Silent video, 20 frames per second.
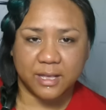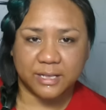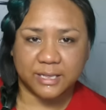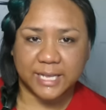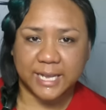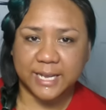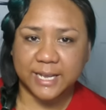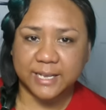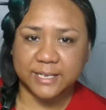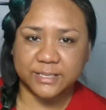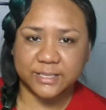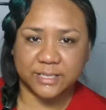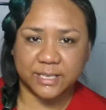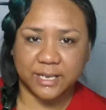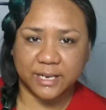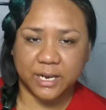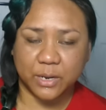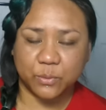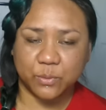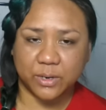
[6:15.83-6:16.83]
Like I
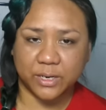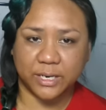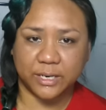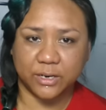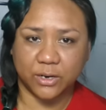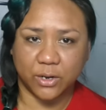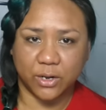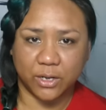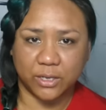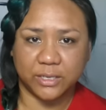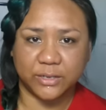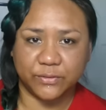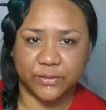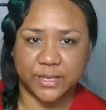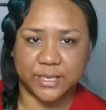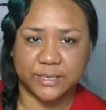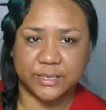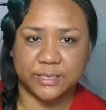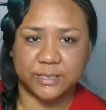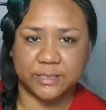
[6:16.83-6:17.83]
said, I wanted all of
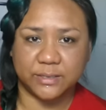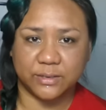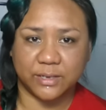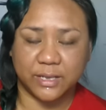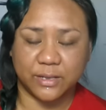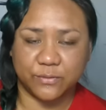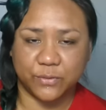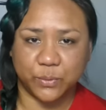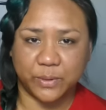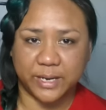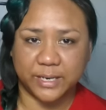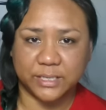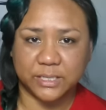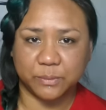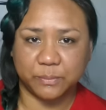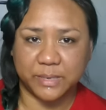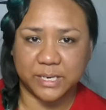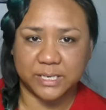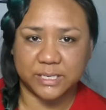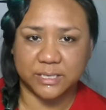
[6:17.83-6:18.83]
this giveaway
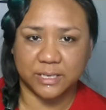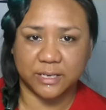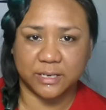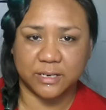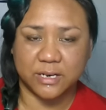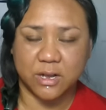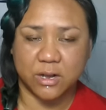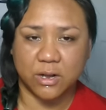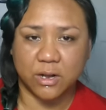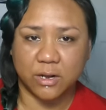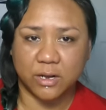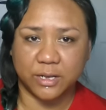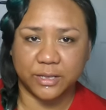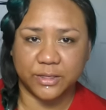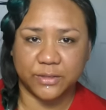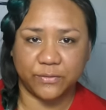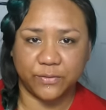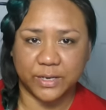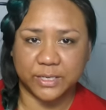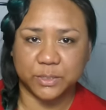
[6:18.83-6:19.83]
to be done
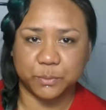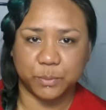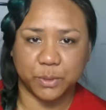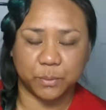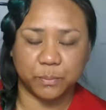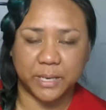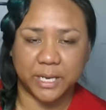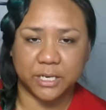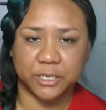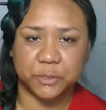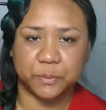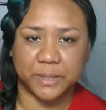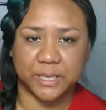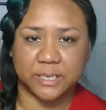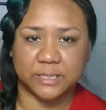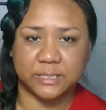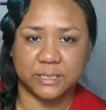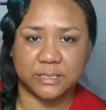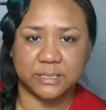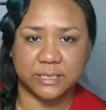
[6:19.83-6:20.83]
on the Facebook page
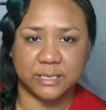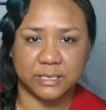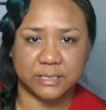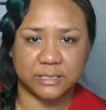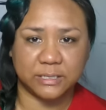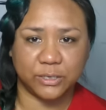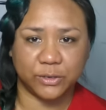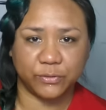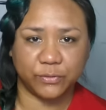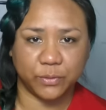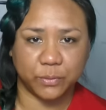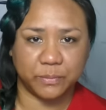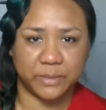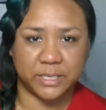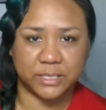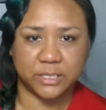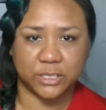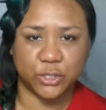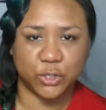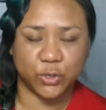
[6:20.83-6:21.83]
because it's easier for
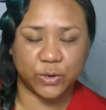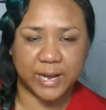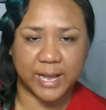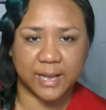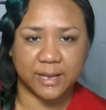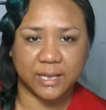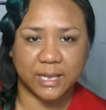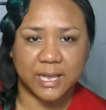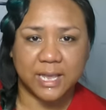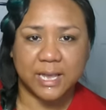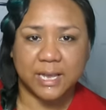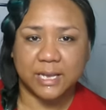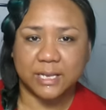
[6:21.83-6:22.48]
me to track.